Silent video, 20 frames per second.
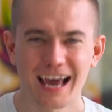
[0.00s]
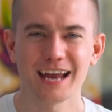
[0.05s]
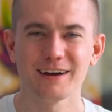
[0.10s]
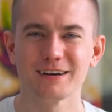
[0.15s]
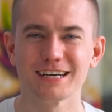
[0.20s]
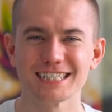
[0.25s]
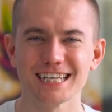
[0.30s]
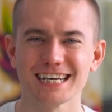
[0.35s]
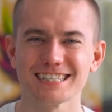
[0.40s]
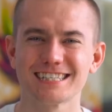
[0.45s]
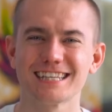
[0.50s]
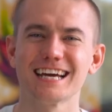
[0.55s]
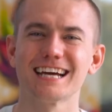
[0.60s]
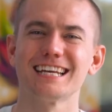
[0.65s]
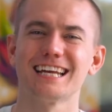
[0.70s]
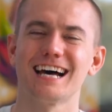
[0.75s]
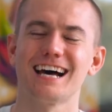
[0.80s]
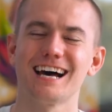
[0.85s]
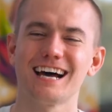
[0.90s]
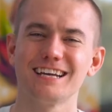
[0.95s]
Anyways, that's the
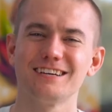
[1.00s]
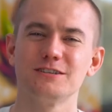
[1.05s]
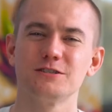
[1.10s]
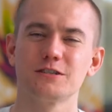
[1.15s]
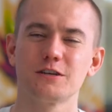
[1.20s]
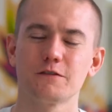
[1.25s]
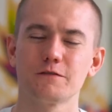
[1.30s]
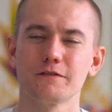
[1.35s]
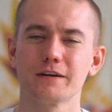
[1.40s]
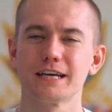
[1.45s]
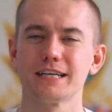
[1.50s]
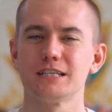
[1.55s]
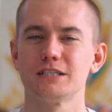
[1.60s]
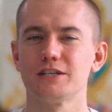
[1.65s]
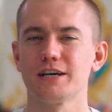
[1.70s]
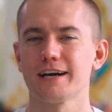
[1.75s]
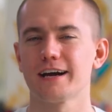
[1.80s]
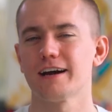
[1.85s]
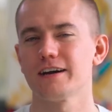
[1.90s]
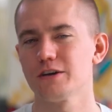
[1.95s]
end of hot news. Don't forget to
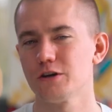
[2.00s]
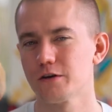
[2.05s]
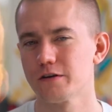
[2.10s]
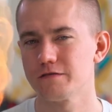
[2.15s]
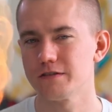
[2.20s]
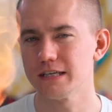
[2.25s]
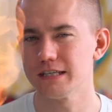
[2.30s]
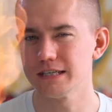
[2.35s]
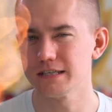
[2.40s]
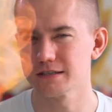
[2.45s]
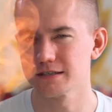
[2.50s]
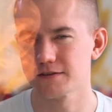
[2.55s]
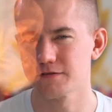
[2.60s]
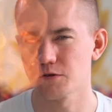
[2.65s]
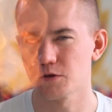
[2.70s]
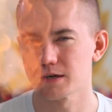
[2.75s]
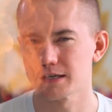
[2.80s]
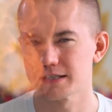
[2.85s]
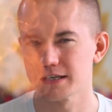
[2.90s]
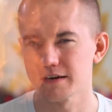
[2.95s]
check out UFD deals if
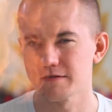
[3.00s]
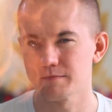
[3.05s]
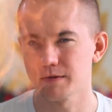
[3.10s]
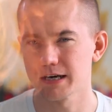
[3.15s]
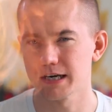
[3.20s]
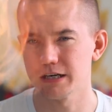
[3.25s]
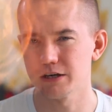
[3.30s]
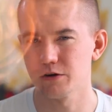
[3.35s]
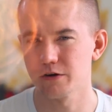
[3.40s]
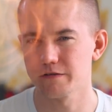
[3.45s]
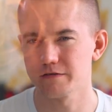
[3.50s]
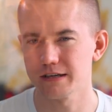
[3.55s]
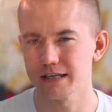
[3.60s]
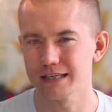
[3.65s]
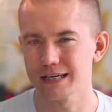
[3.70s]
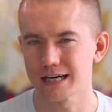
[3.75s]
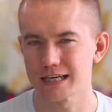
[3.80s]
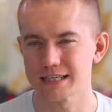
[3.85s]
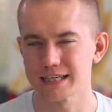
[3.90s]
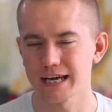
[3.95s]
you want to save money.
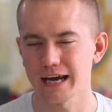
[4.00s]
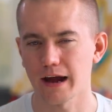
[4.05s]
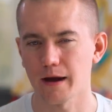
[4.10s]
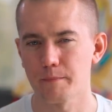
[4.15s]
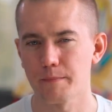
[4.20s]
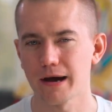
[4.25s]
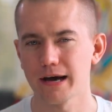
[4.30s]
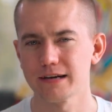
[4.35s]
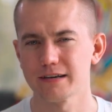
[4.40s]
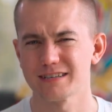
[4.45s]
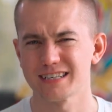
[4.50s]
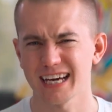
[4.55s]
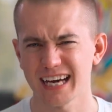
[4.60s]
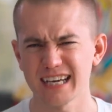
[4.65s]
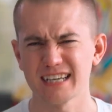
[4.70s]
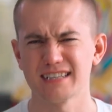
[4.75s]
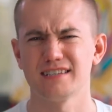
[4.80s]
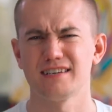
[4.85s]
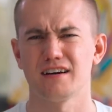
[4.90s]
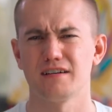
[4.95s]
UFD.tech. Buy your
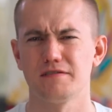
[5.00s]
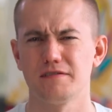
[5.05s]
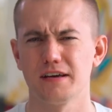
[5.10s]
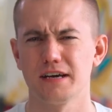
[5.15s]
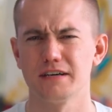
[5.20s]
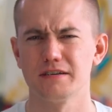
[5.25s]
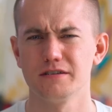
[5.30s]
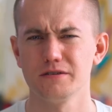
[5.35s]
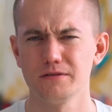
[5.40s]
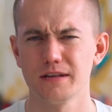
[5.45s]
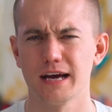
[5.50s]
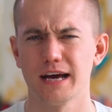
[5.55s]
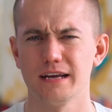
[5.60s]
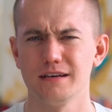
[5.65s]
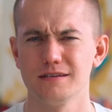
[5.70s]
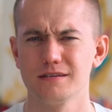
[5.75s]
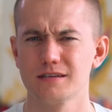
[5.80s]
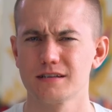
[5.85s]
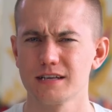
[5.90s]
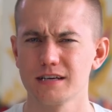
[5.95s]
tech stuff there. Do that.
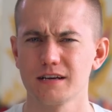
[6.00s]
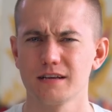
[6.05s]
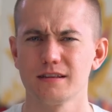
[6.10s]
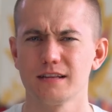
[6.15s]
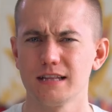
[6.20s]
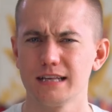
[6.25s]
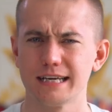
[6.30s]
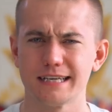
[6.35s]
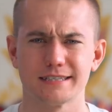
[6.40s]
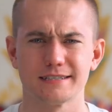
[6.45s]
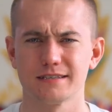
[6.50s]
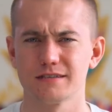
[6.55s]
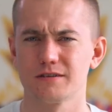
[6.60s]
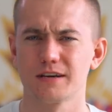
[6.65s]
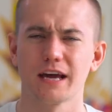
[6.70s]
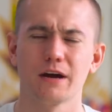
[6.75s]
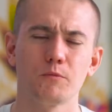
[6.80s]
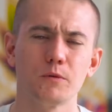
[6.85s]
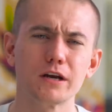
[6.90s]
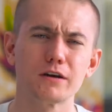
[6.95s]
Click on the links.
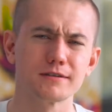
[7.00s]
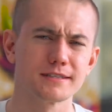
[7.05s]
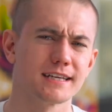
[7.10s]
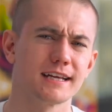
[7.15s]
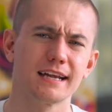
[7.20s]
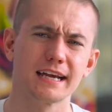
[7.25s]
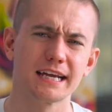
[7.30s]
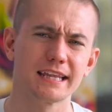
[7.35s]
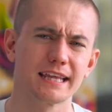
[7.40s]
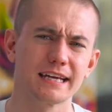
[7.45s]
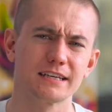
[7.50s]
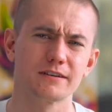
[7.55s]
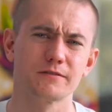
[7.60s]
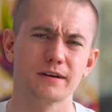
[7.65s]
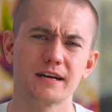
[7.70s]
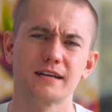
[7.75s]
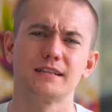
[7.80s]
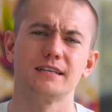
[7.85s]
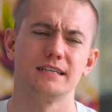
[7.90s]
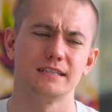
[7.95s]
Okay, we don't sell anything
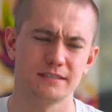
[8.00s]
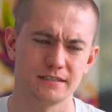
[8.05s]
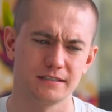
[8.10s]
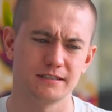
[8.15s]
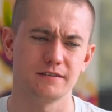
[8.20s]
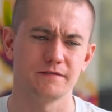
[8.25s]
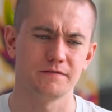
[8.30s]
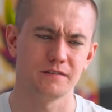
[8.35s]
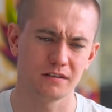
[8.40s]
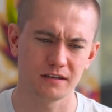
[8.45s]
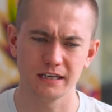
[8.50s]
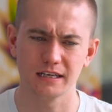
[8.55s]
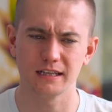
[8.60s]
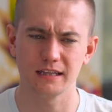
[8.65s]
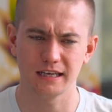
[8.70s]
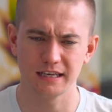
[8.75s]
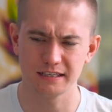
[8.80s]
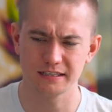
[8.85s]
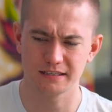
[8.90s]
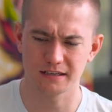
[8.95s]
directly. It's just affiliate
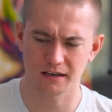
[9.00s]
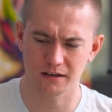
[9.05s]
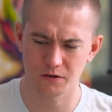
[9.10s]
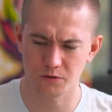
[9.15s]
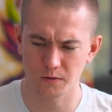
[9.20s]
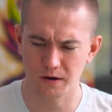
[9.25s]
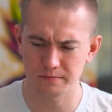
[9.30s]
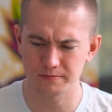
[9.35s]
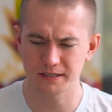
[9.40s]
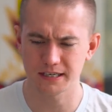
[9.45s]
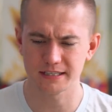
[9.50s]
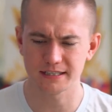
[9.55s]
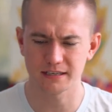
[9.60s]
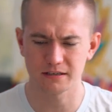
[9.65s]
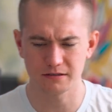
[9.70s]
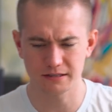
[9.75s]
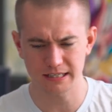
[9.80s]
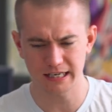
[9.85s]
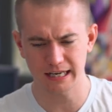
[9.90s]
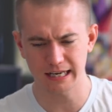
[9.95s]
links to other websites that
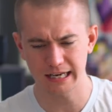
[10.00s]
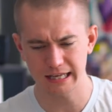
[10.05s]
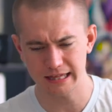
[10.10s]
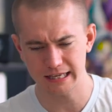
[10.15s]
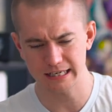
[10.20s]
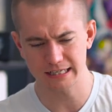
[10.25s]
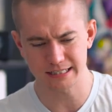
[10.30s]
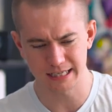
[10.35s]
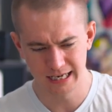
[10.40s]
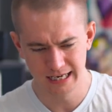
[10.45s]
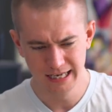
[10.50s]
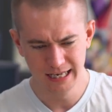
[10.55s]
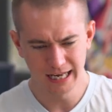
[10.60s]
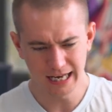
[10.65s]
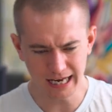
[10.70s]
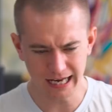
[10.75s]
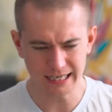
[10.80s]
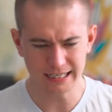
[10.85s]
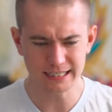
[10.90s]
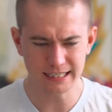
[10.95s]
are selling things
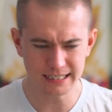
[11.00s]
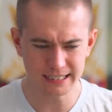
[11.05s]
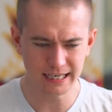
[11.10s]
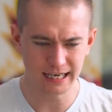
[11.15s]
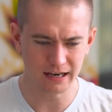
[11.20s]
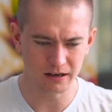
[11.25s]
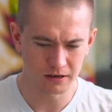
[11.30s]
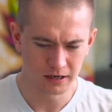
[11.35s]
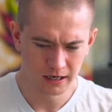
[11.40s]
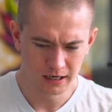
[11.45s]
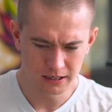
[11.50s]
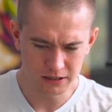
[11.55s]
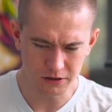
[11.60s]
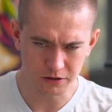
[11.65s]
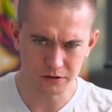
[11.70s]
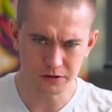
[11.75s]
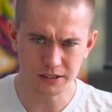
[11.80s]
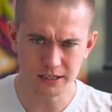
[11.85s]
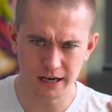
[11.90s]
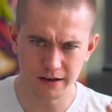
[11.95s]
at a discount, so
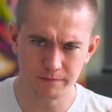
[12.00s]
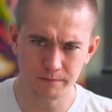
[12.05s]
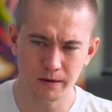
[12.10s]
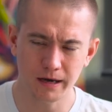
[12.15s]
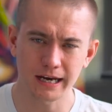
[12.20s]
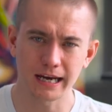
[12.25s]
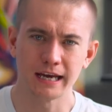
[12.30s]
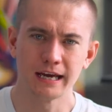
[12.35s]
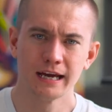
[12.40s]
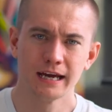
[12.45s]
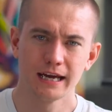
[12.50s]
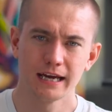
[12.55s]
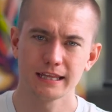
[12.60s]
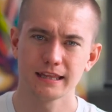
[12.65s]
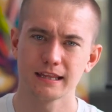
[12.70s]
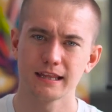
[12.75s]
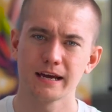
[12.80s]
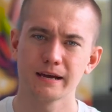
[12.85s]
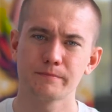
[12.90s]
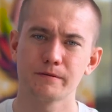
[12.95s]
you save money. Hit
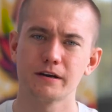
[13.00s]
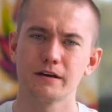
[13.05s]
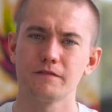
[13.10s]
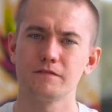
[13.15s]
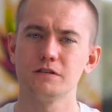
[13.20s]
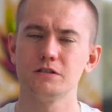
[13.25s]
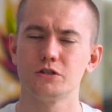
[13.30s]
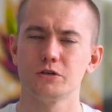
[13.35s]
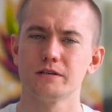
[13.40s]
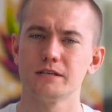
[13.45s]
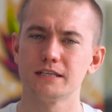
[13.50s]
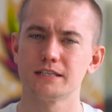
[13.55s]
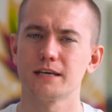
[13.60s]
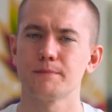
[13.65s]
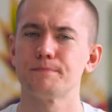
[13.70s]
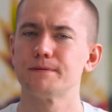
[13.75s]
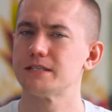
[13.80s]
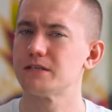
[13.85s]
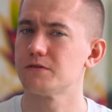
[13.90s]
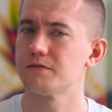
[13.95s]
the like button if you enjoyed this
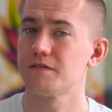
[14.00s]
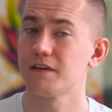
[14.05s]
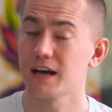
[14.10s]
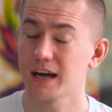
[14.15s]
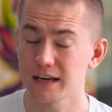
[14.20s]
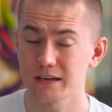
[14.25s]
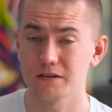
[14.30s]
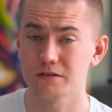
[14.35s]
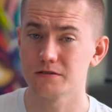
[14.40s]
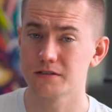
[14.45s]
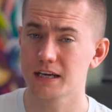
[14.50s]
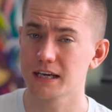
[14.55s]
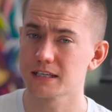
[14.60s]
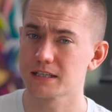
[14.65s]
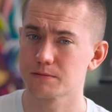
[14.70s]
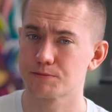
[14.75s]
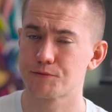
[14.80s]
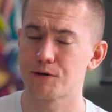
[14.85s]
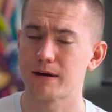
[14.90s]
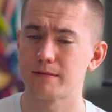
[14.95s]
episode of Hot News. Get
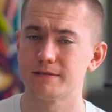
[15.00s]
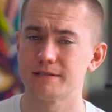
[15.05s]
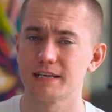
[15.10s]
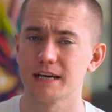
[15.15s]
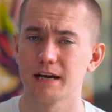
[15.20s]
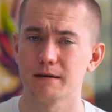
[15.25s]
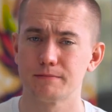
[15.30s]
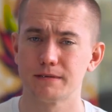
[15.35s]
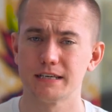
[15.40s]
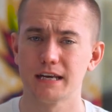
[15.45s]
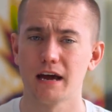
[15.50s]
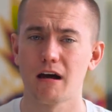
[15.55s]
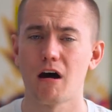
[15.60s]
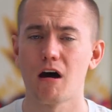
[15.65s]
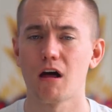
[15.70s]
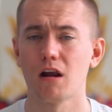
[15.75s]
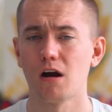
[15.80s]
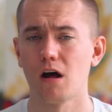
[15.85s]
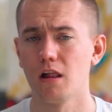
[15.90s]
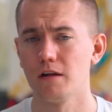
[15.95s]
subscribed to stay up to date
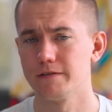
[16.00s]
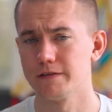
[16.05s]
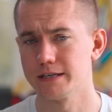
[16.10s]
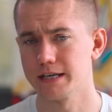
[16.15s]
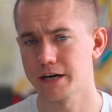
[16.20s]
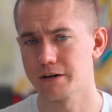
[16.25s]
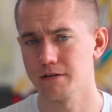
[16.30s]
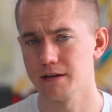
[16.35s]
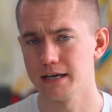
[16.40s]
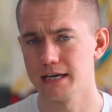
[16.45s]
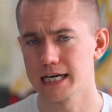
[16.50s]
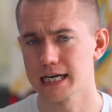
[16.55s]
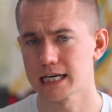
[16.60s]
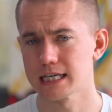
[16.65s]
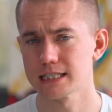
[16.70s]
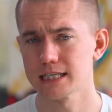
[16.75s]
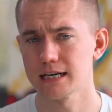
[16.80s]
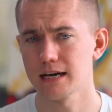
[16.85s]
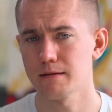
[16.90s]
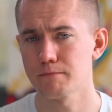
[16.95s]
on all of our tech-related
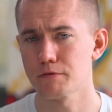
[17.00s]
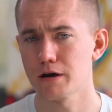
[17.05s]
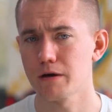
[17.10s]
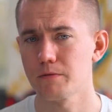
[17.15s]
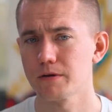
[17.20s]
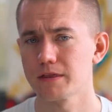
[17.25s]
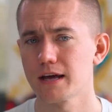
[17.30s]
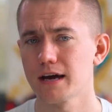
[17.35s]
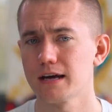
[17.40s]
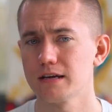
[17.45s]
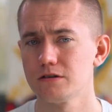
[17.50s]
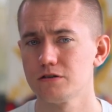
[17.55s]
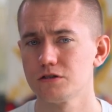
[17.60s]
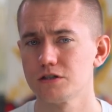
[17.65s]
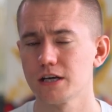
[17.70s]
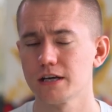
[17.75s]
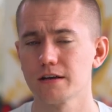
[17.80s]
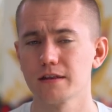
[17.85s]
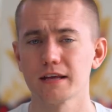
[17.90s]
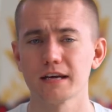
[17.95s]
content. I'm Brett with the Hot News
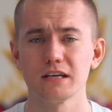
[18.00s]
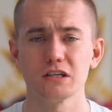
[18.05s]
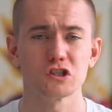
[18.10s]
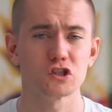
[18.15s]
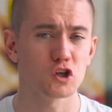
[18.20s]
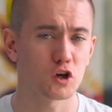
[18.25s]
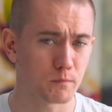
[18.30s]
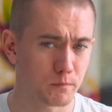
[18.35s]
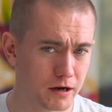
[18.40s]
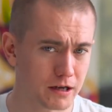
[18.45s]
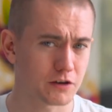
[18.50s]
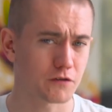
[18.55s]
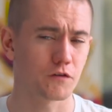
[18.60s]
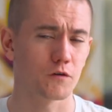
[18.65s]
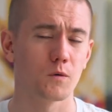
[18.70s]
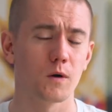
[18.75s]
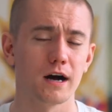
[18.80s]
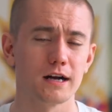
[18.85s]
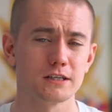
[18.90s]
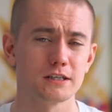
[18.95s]
Channel. Thank you so much
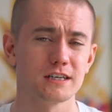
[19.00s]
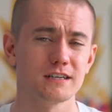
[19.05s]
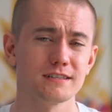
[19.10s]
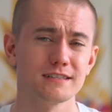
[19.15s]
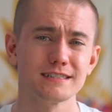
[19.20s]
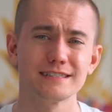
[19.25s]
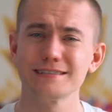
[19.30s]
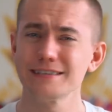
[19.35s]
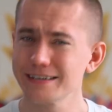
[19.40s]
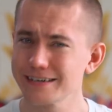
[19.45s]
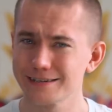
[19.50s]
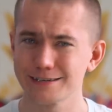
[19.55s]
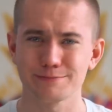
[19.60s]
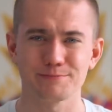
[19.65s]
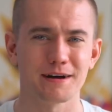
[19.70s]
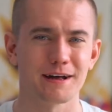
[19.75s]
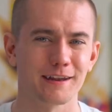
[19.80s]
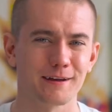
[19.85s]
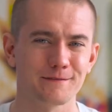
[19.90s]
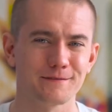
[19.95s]
for watching. I'll see your
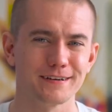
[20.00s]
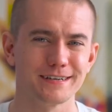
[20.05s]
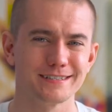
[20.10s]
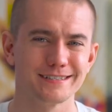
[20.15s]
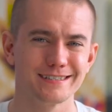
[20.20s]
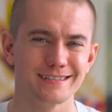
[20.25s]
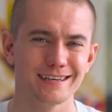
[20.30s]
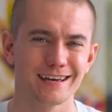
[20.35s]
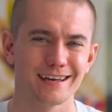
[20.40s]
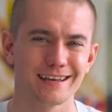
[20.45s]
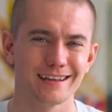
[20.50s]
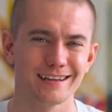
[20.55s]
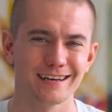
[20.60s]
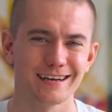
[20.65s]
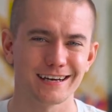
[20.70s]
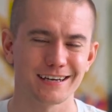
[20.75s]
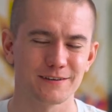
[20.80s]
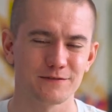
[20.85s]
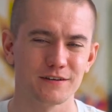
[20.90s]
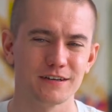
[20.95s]
smiling faces again in the
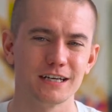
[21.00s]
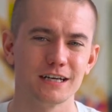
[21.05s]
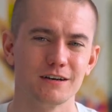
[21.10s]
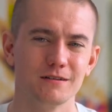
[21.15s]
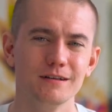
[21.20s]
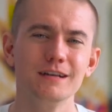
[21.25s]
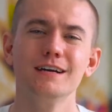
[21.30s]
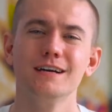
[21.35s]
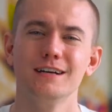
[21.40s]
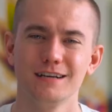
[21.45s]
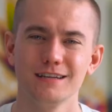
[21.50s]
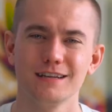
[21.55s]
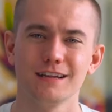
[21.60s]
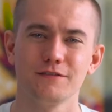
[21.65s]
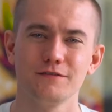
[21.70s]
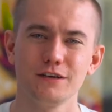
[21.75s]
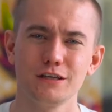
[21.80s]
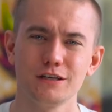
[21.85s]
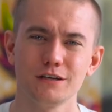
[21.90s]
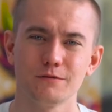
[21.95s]
next video.
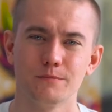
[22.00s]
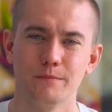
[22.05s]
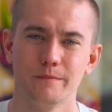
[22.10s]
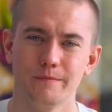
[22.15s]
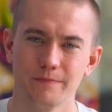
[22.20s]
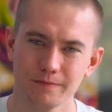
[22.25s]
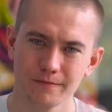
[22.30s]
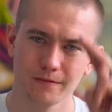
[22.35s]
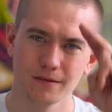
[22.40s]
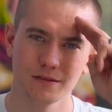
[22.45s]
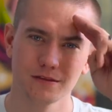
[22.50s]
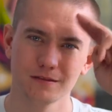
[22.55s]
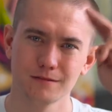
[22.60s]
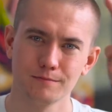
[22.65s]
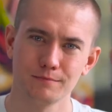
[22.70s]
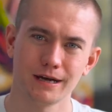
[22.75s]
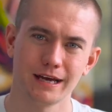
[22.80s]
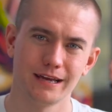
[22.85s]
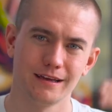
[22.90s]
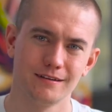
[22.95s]
Love you too.
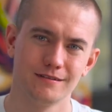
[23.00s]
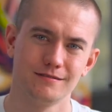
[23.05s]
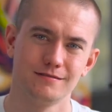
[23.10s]
Bye.